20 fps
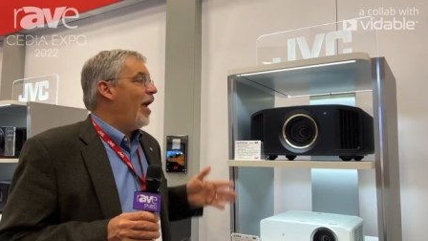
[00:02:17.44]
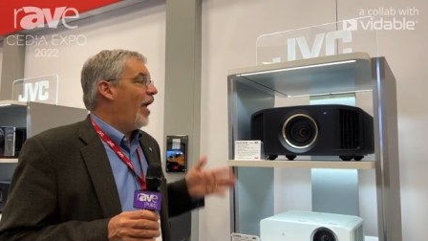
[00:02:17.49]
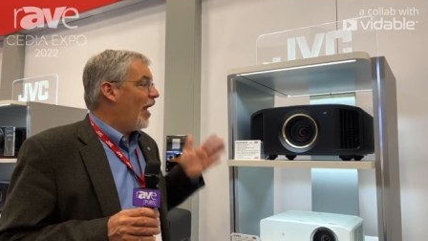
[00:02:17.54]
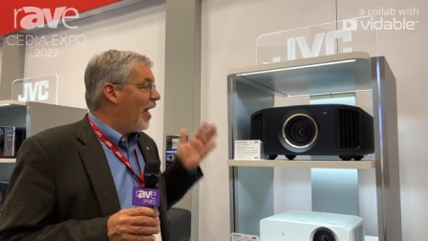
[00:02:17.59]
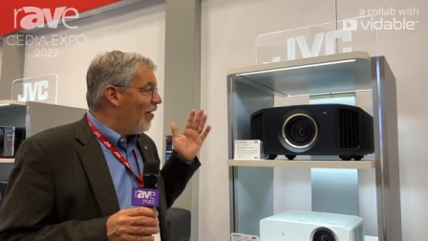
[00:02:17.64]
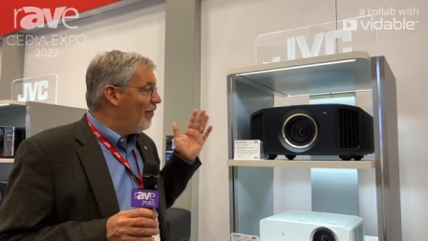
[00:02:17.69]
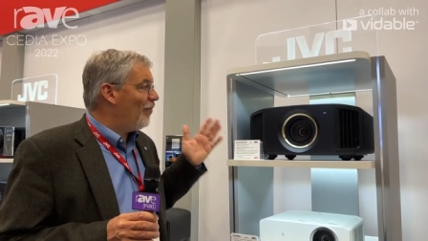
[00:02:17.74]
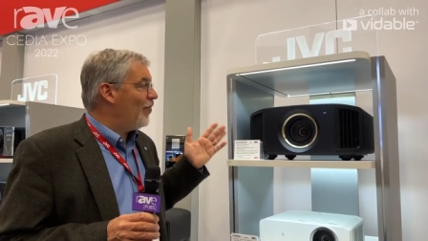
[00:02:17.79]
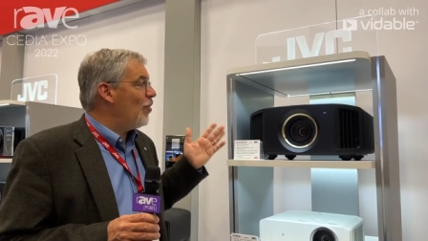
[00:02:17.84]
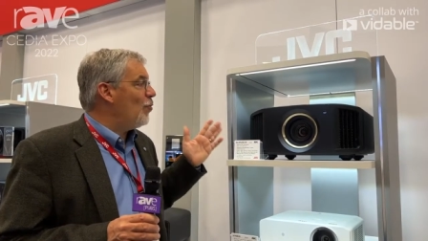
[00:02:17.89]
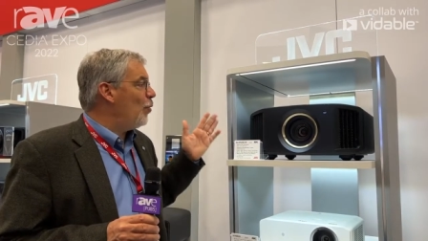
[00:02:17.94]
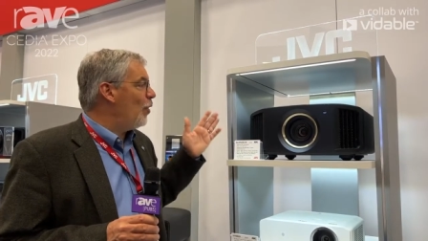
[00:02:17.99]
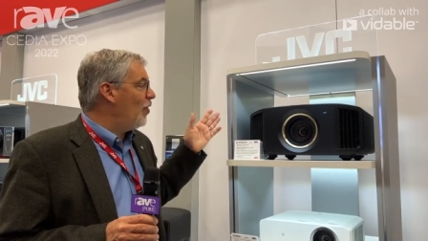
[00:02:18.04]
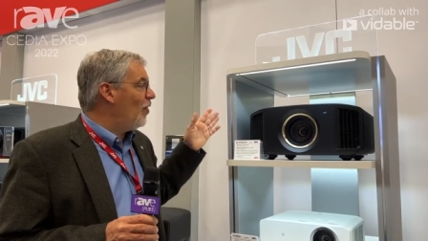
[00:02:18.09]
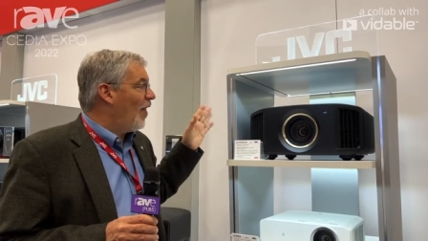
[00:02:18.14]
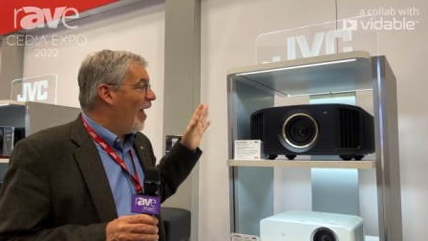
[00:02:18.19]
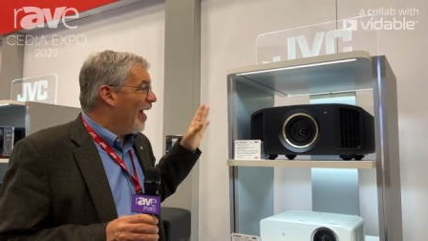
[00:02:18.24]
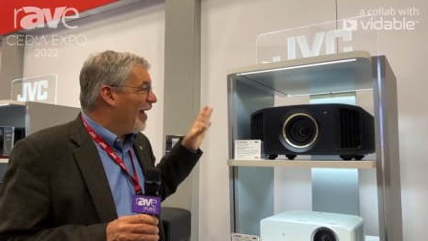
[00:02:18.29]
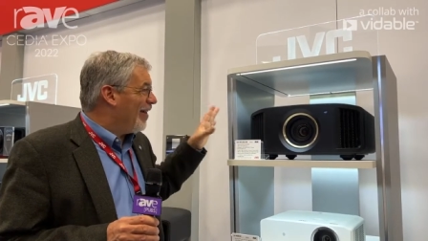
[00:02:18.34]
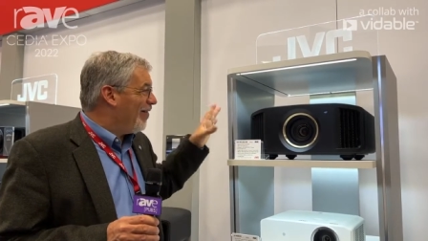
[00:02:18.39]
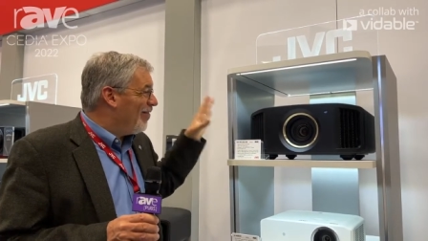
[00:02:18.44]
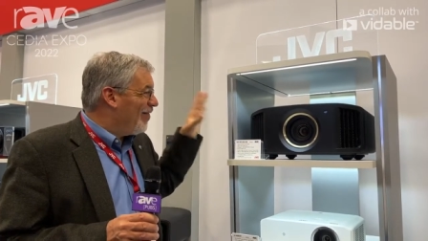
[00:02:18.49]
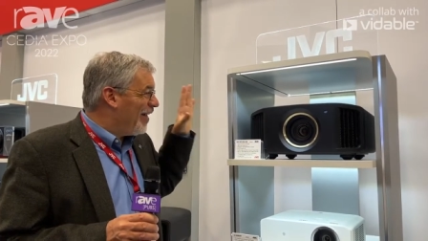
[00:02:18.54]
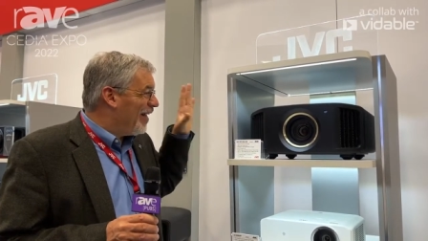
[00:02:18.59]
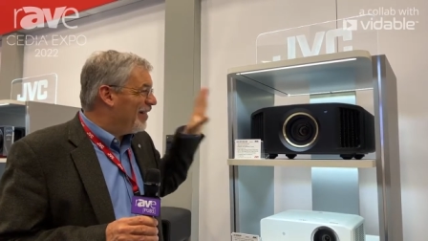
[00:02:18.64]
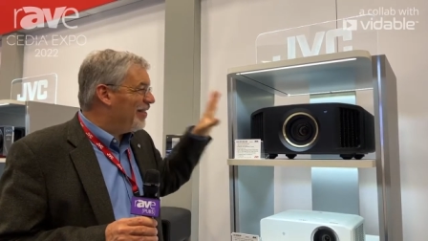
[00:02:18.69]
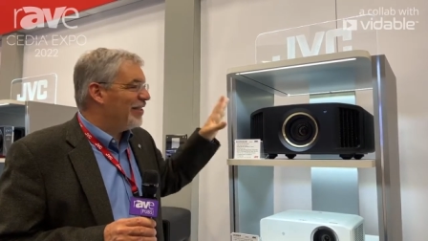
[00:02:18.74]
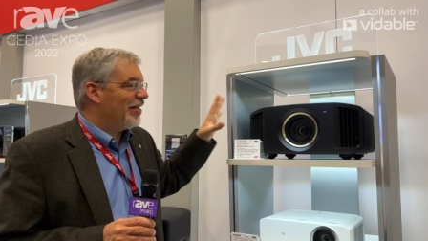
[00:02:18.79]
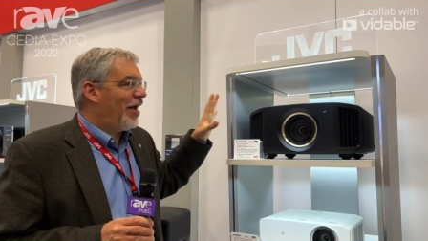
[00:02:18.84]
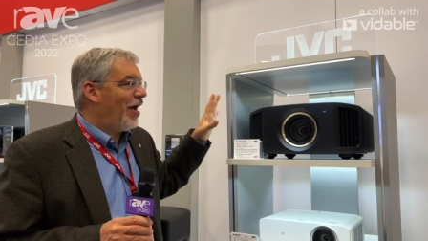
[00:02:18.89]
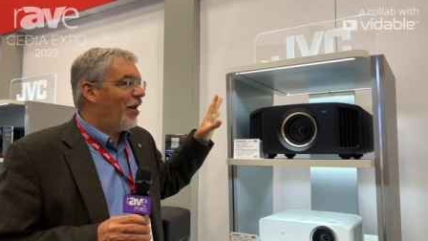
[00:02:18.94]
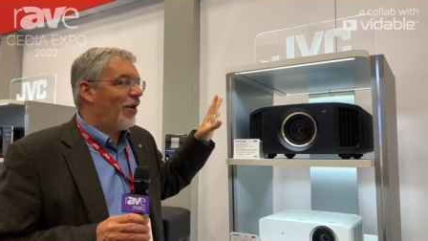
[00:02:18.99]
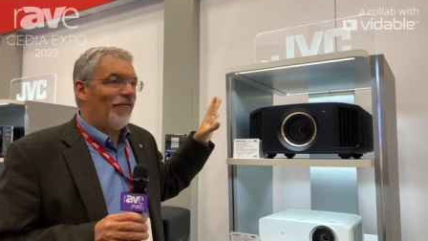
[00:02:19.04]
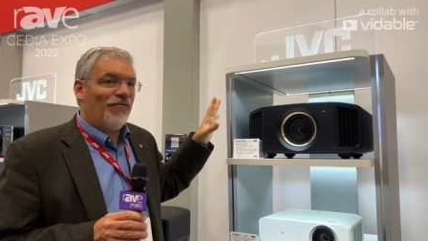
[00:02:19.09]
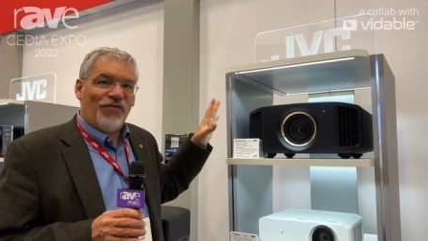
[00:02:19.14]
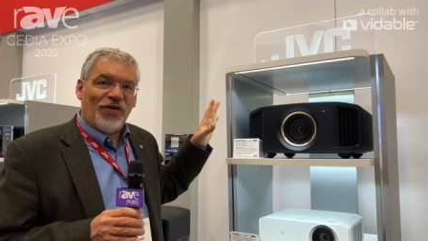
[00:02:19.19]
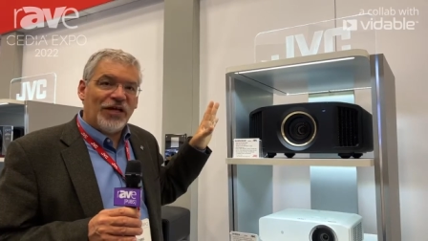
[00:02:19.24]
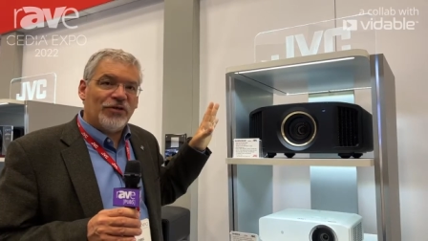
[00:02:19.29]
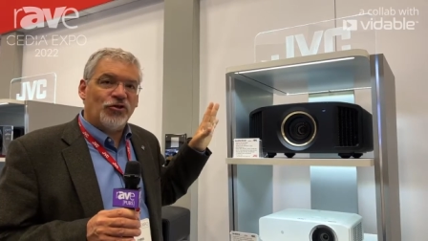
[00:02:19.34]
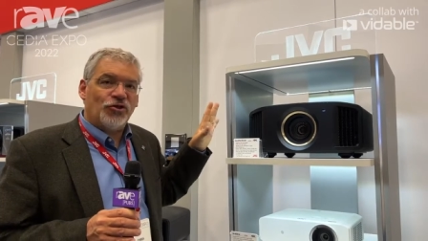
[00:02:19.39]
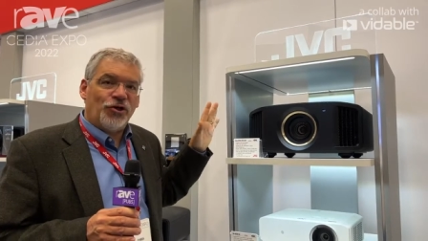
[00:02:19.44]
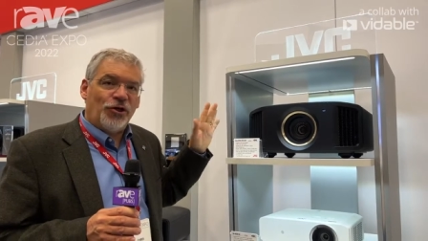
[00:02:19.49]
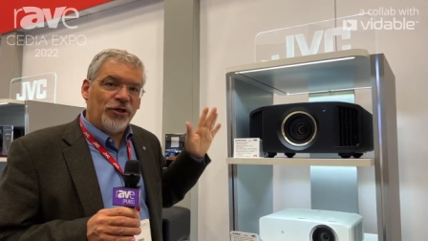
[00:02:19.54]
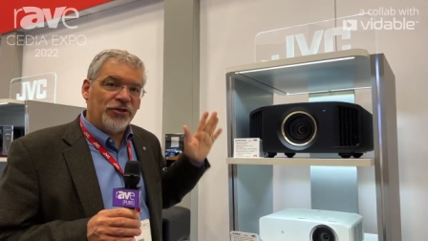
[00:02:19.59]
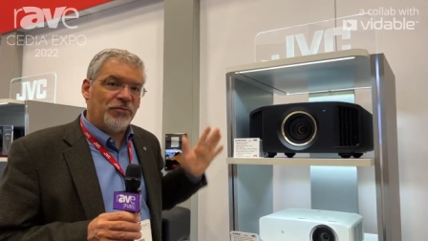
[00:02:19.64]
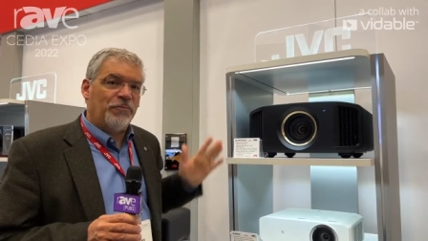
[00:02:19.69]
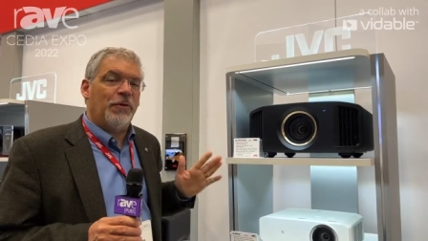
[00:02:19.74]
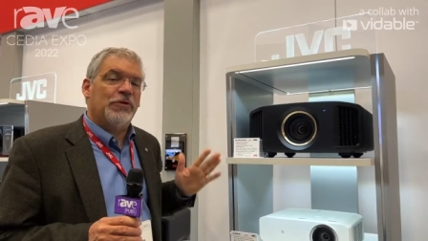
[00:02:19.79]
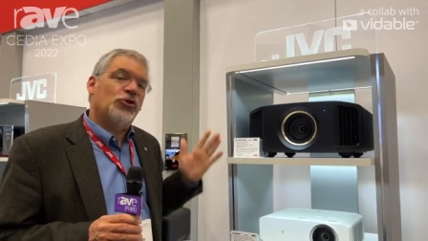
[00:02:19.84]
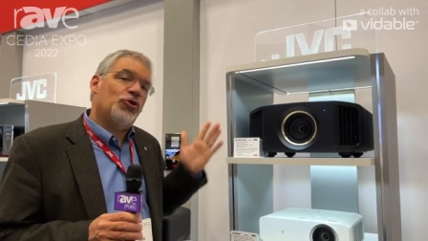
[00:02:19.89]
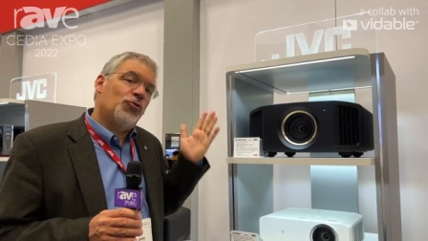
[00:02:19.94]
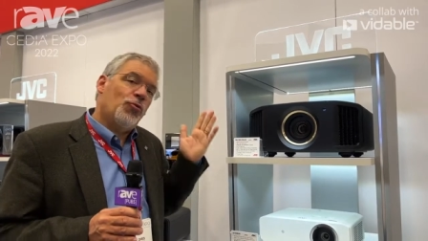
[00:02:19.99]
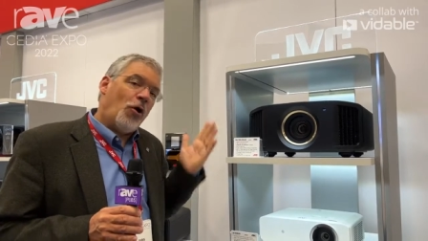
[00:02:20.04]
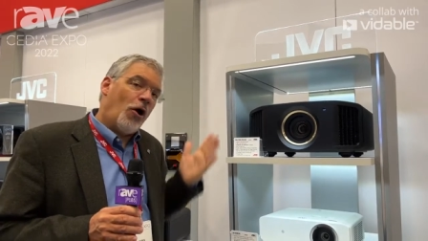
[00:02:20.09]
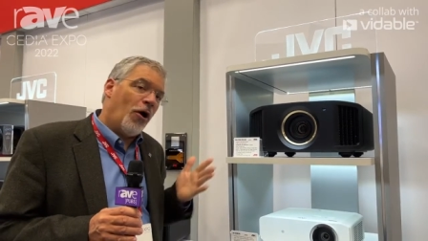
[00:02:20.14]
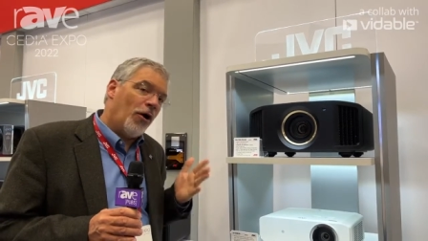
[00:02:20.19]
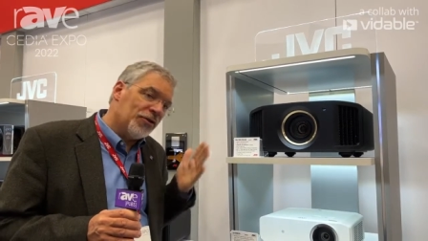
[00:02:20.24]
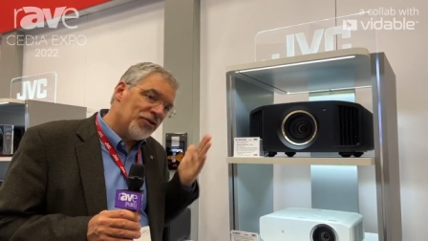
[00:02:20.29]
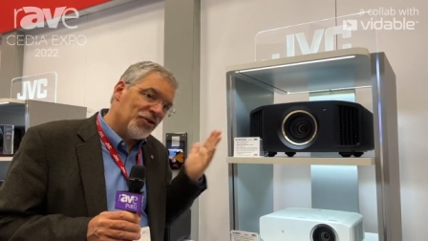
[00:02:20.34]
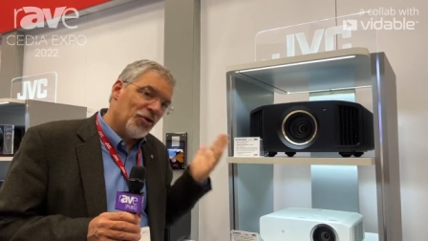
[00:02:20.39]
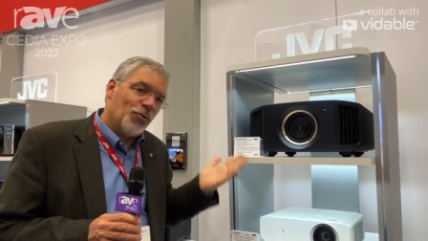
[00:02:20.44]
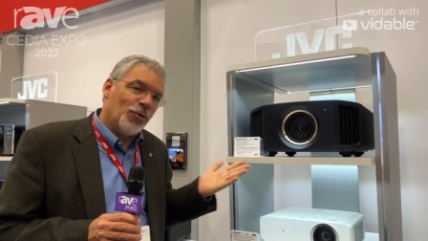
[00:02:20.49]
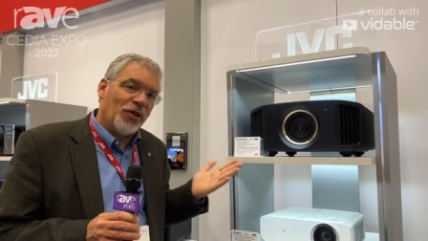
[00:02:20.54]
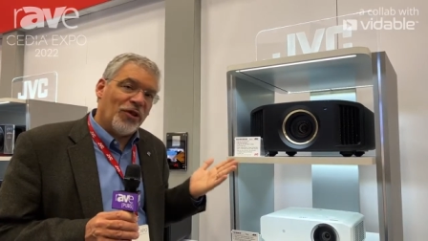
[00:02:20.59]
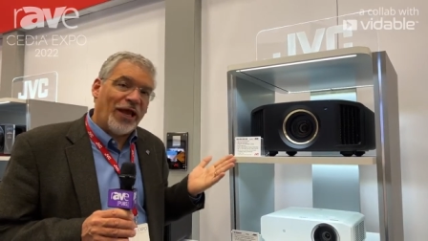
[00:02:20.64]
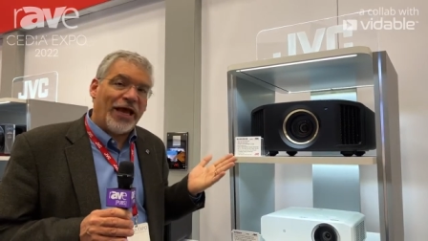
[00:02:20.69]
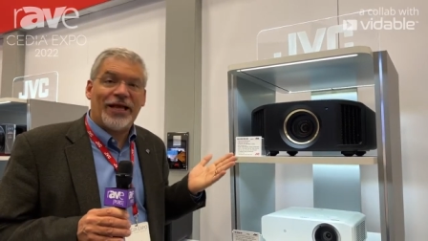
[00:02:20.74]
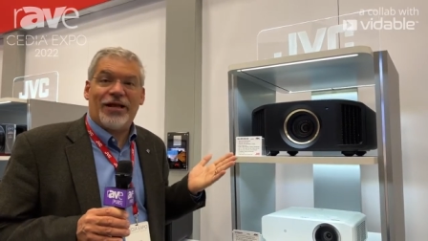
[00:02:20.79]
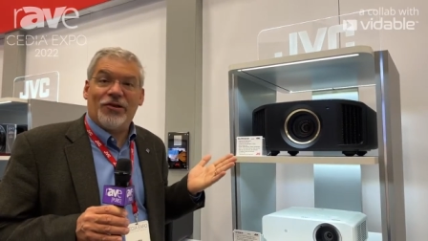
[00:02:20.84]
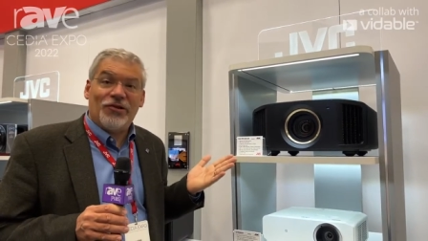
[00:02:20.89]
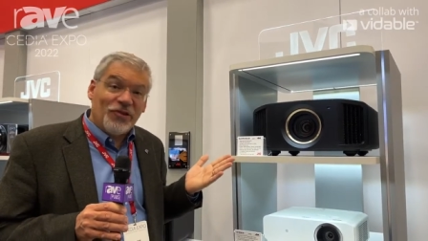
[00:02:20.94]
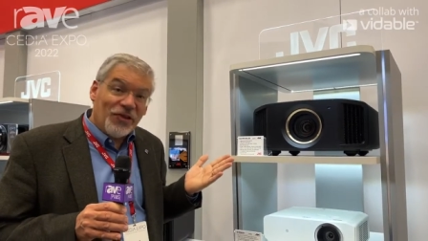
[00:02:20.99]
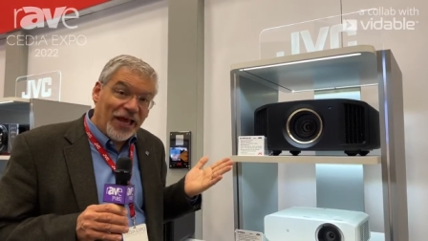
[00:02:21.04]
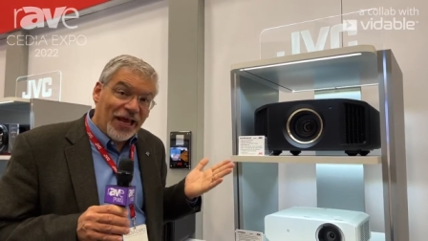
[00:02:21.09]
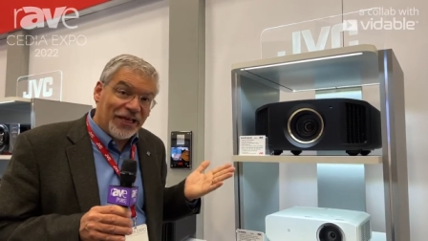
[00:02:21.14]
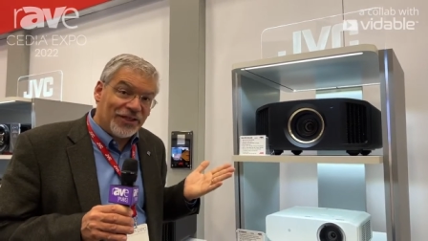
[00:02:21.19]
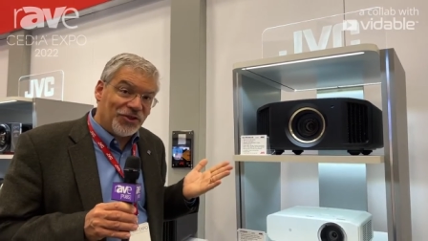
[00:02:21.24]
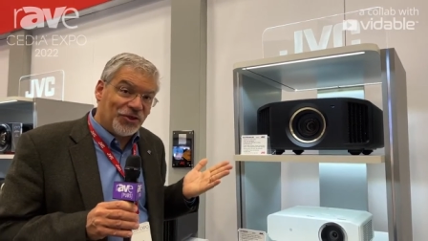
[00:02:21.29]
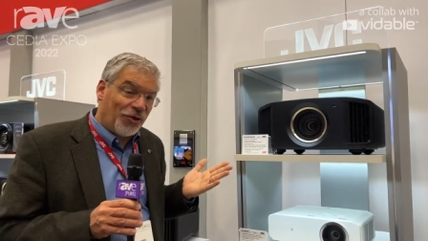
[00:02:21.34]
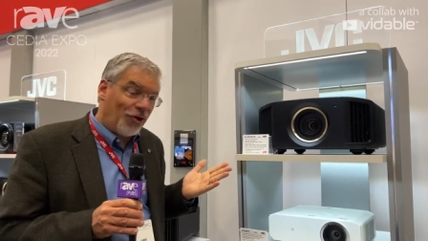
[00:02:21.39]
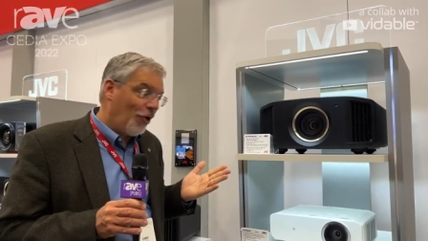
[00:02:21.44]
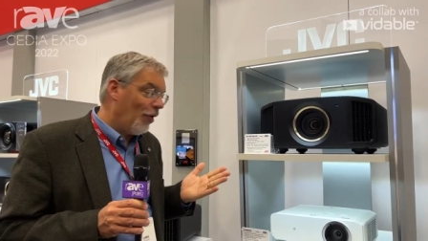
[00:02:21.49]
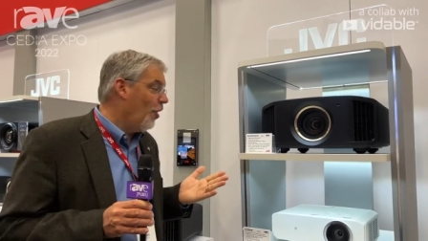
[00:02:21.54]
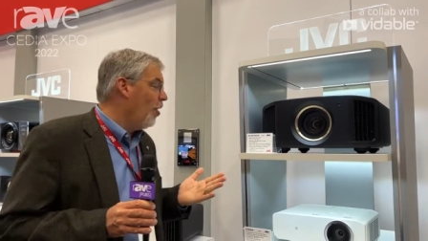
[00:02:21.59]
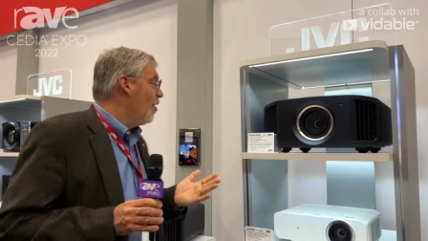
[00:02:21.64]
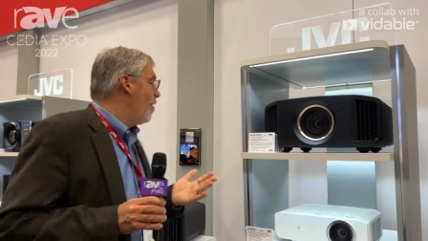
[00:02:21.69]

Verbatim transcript: If you would like these kind of features, but you also would like a laser,